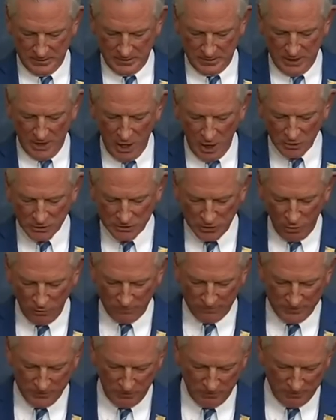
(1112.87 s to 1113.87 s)
I also
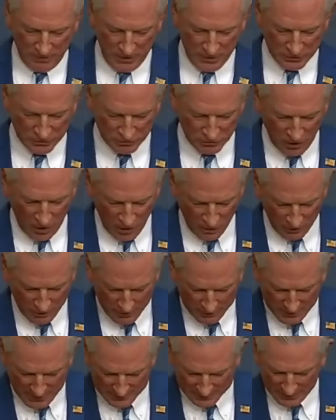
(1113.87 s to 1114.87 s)
feel very strongly
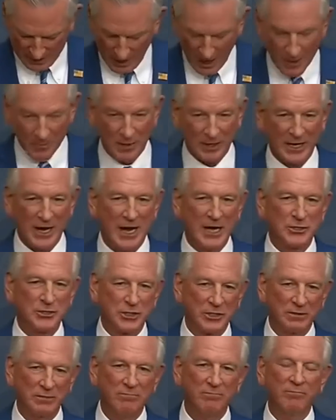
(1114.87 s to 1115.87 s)
about the
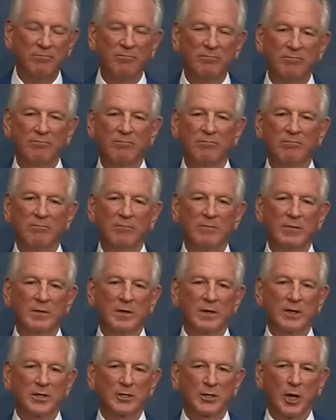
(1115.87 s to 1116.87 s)
obligation
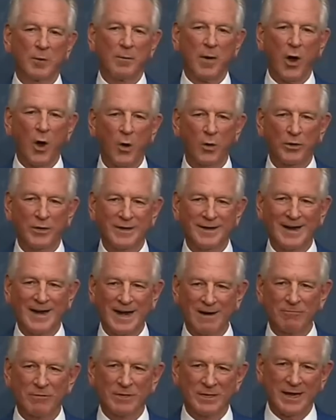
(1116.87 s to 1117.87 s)
to uphold it
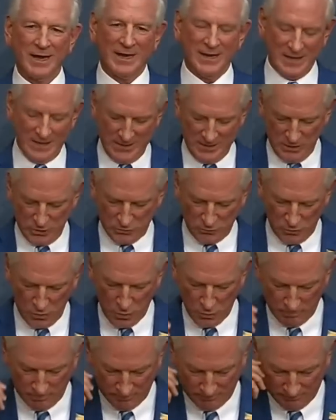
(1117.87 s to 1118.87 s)
every day in this
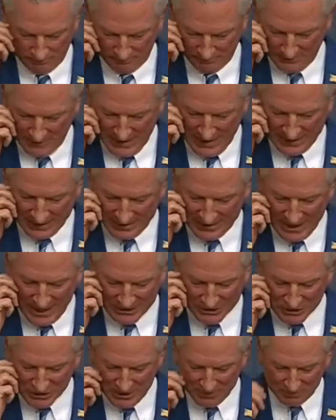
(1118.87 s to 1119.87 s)
room. I cannot
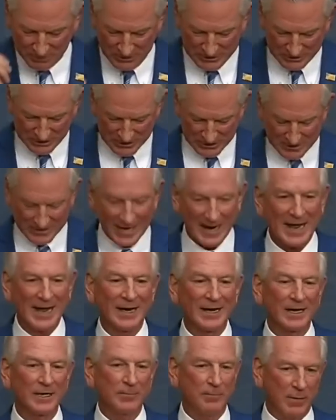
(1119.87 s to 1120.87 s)
simply sit
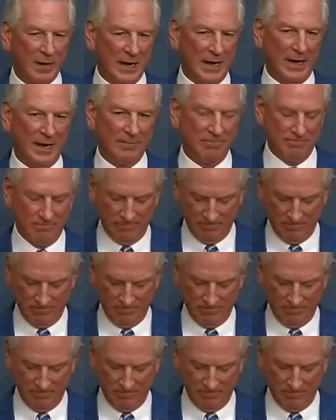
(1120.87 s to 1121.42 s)
idly by